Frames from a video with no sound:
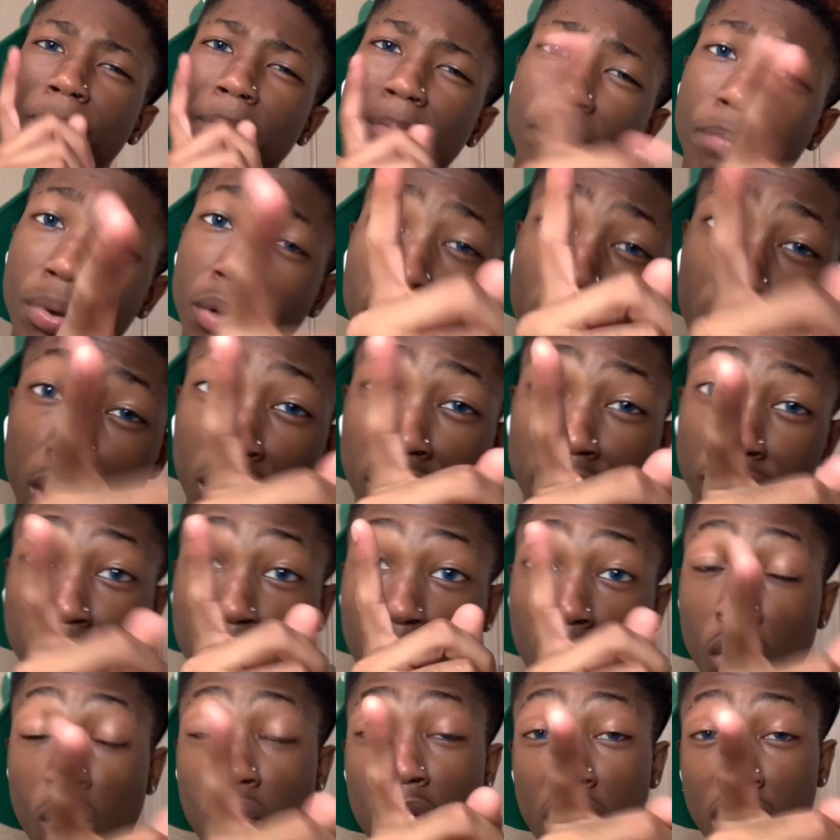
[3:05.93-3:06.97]
boy,
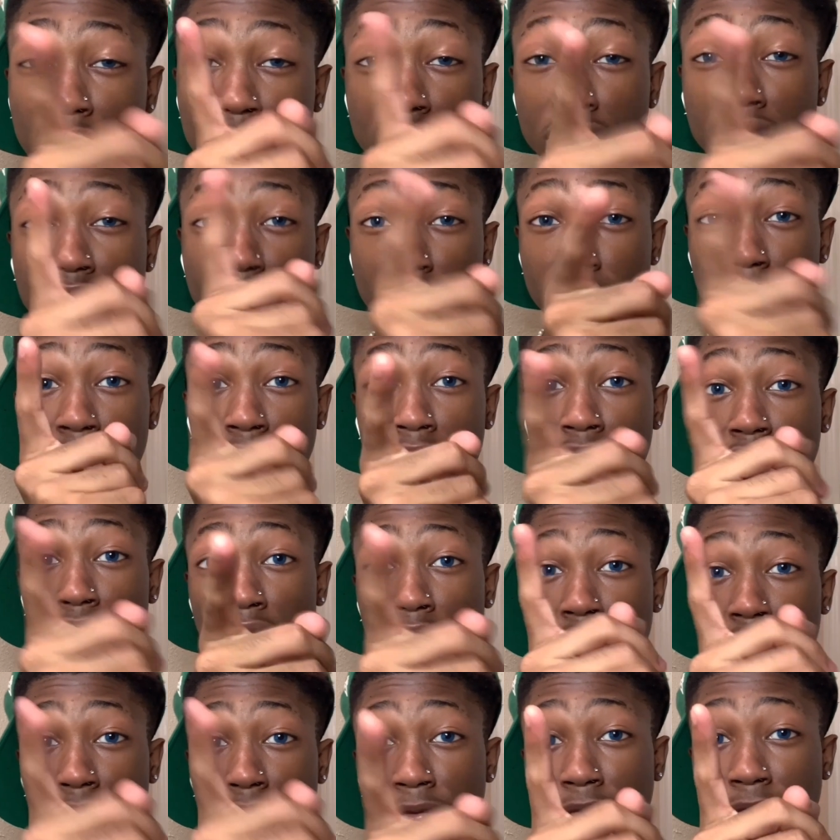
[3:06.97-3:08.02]
y'all watching this boy,
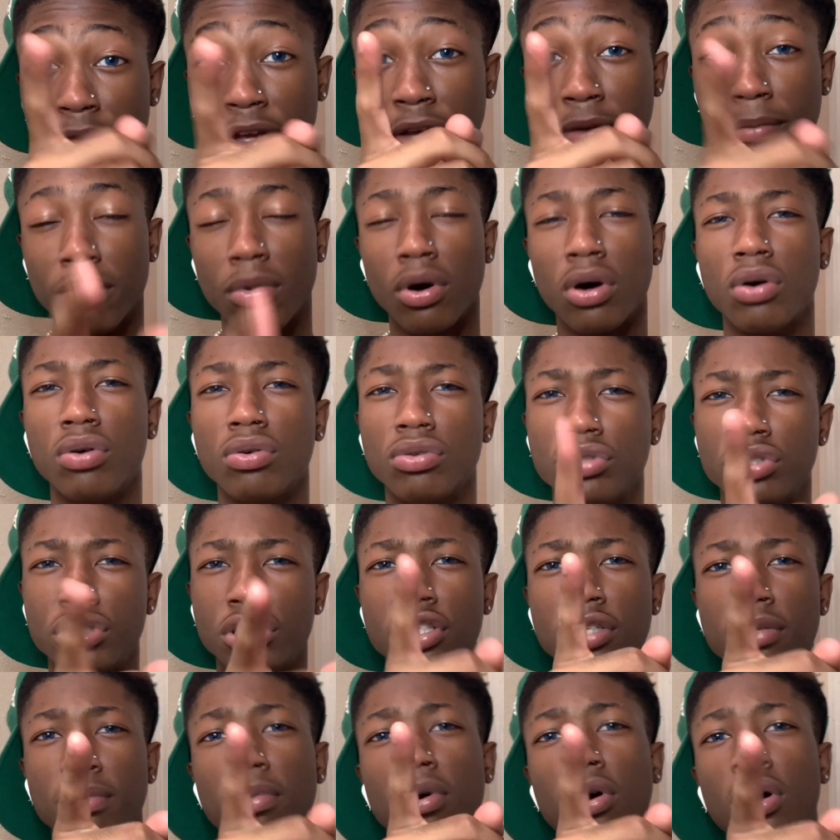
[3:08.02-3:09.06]
y'all fake ball, G
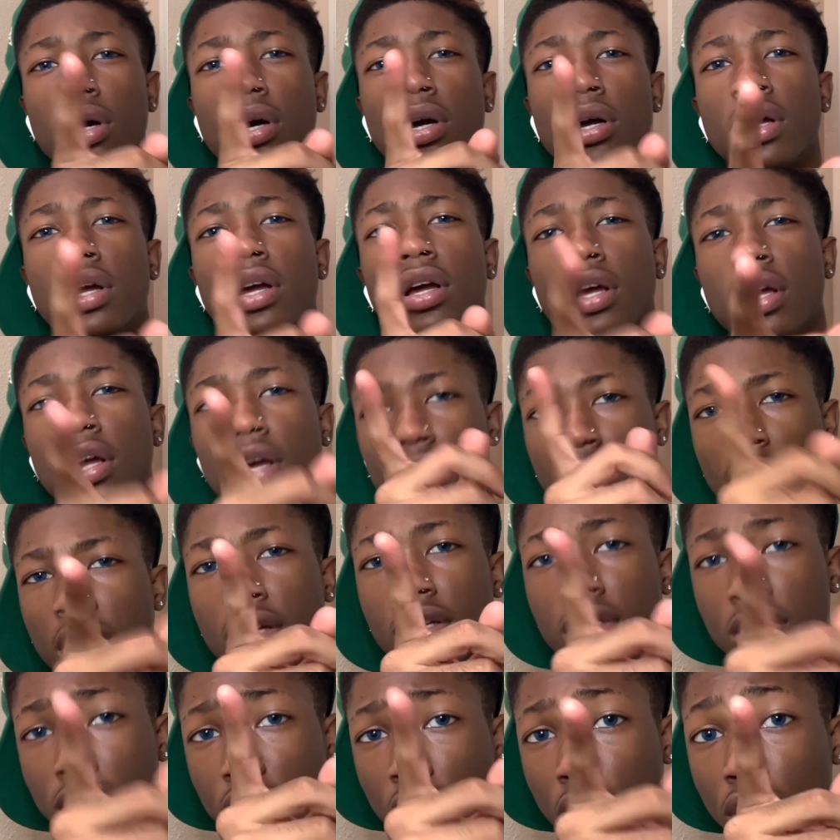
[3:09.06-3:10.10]
boy.
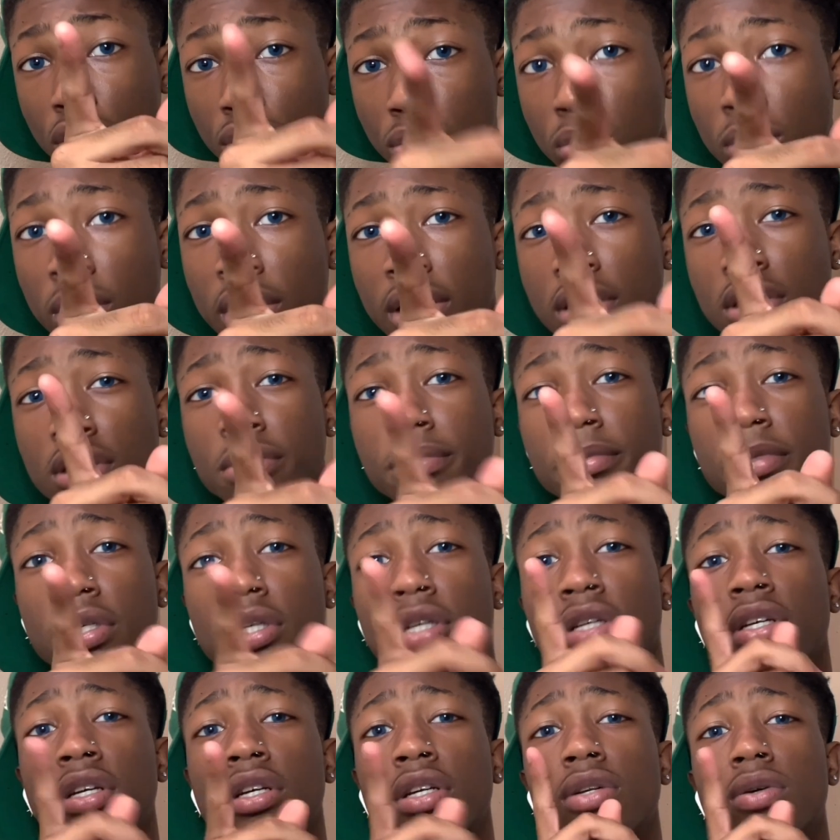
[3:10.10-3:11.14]
Y'all do that to me
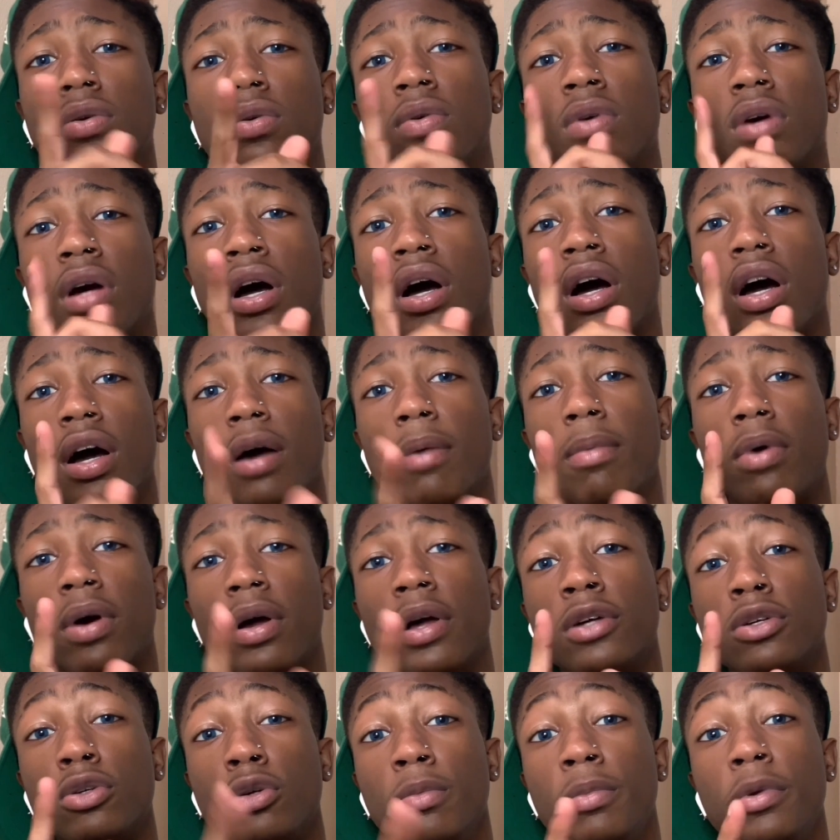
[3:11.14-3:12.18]
again on oh God, boy.
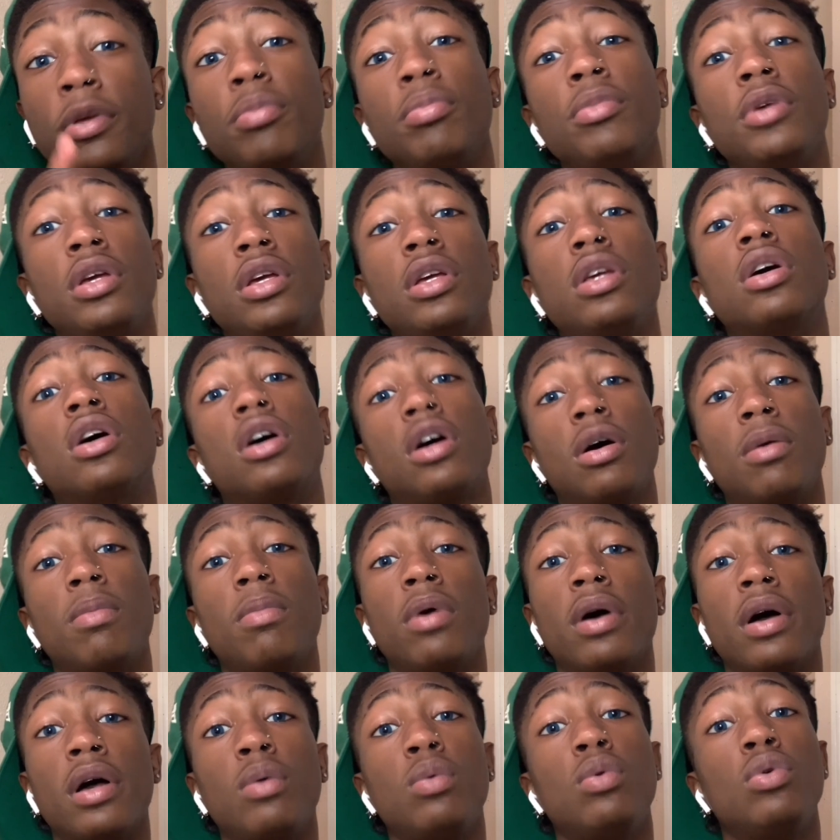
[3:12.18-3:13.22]
It would be me y'all,
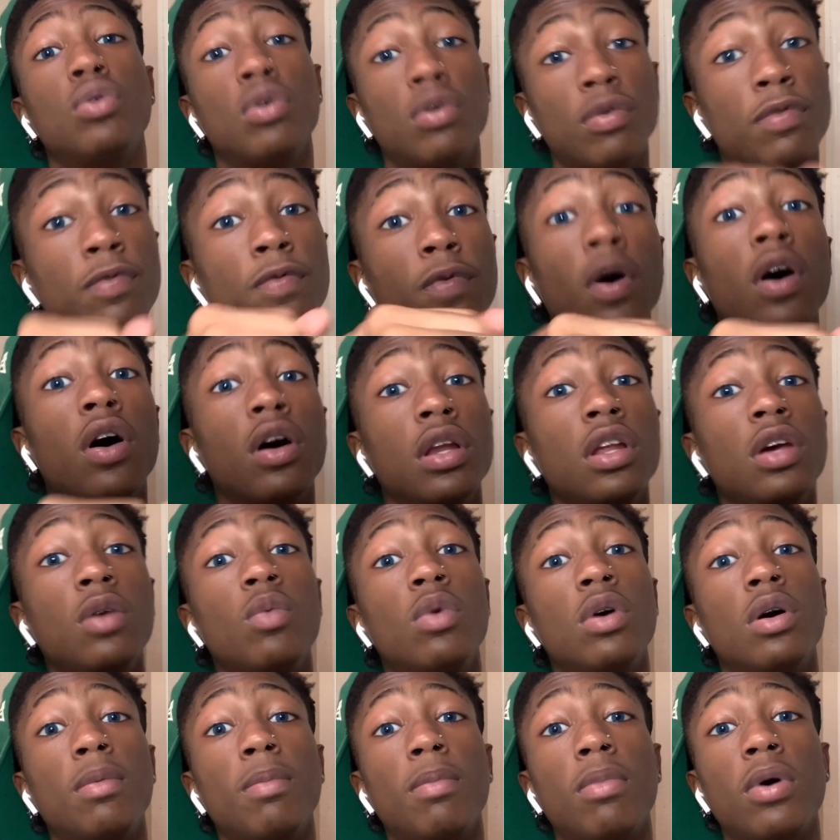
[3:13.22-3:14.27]
boy. We will fall in
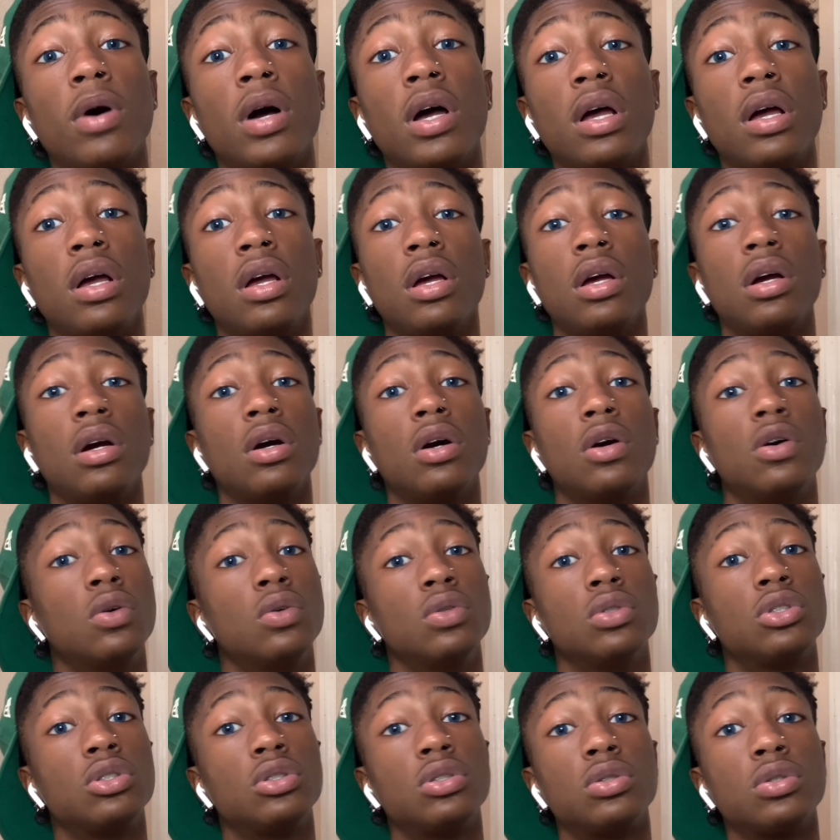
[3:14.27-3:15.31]
one, boy. Oh,
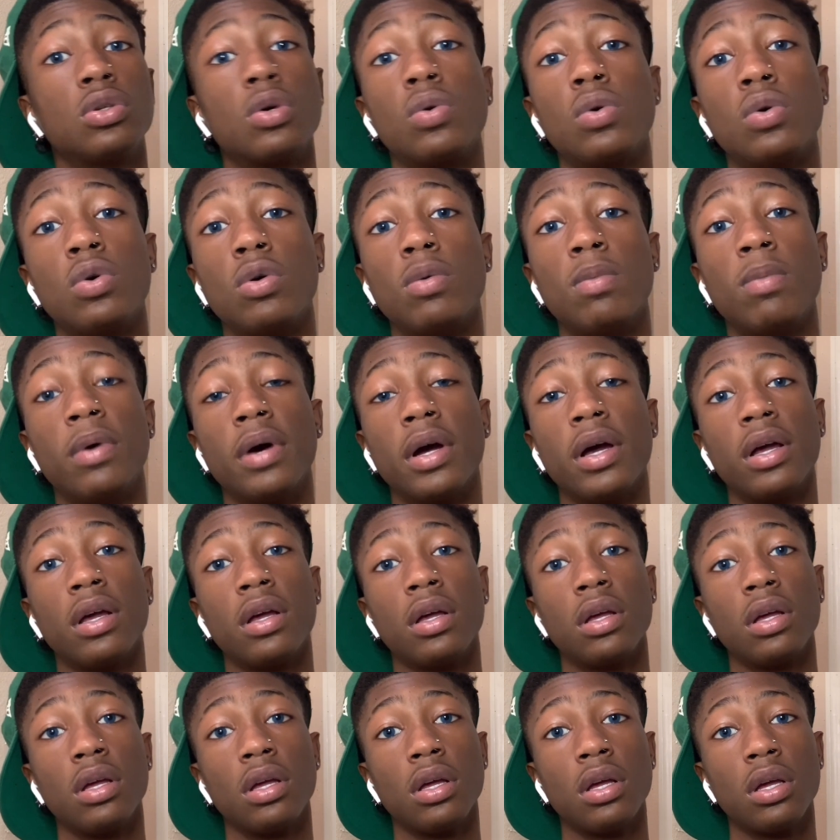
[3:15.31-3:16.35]
so bad.
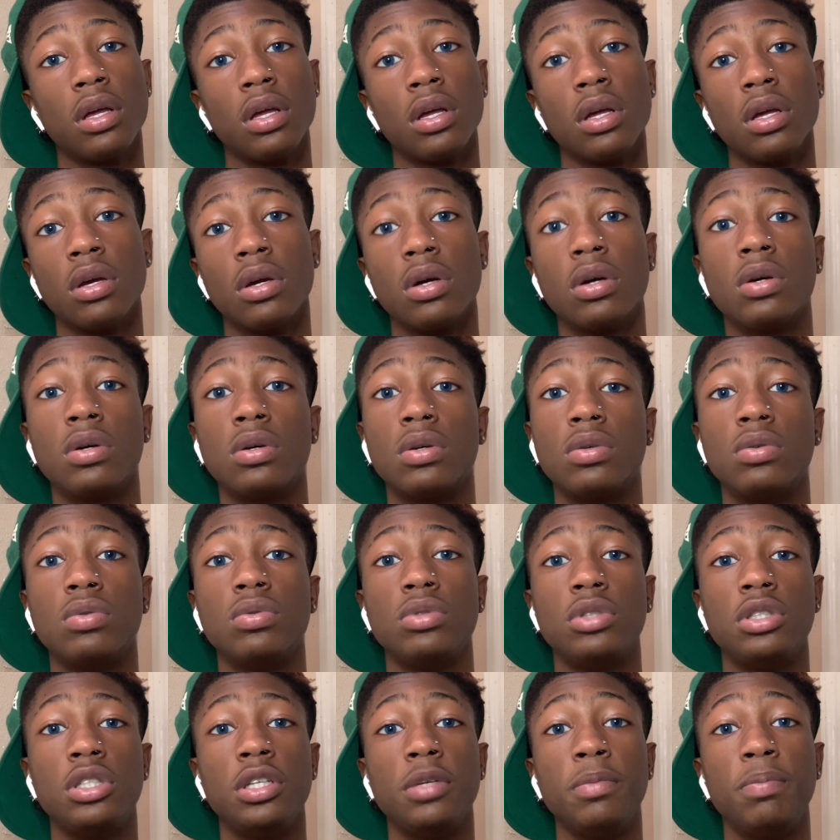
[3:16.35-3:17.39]
Oh,
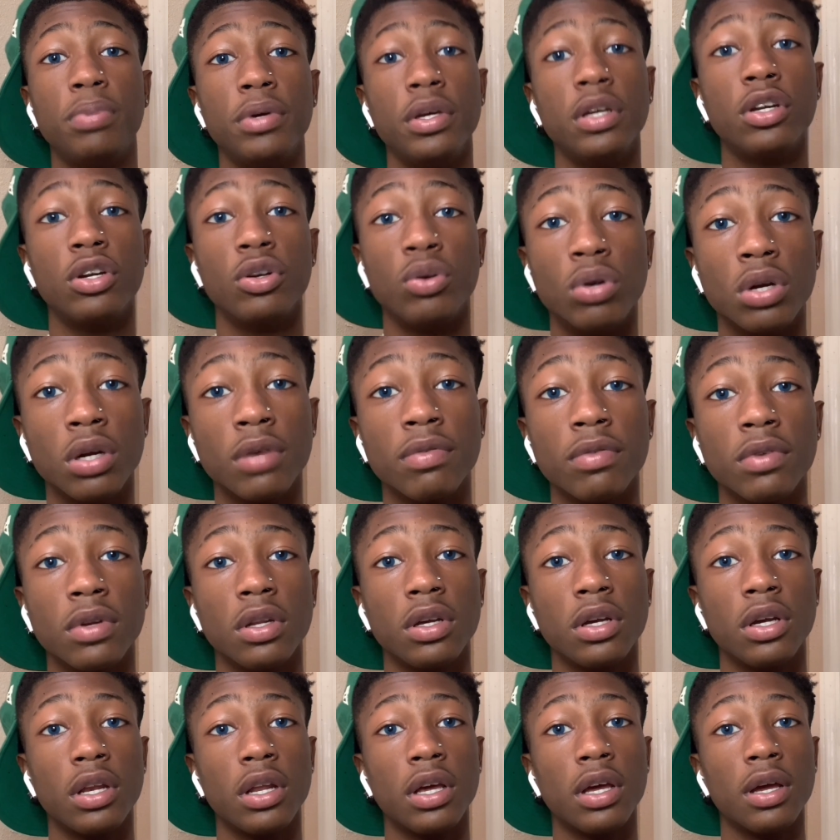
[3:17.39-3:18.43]
G Peter Griffin
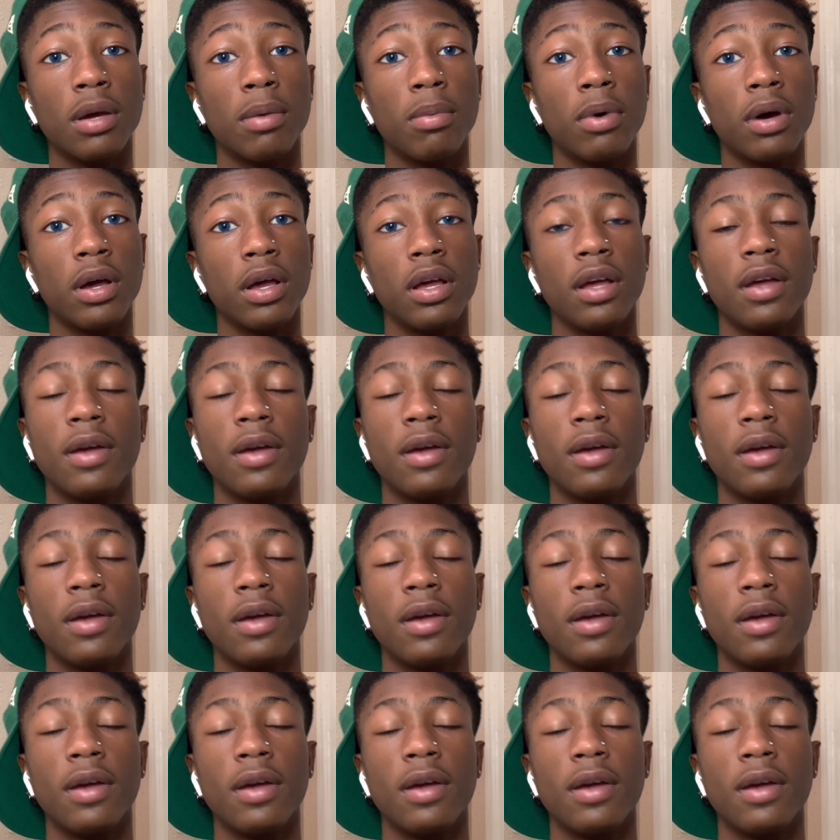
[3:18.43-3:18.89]
looking at boy.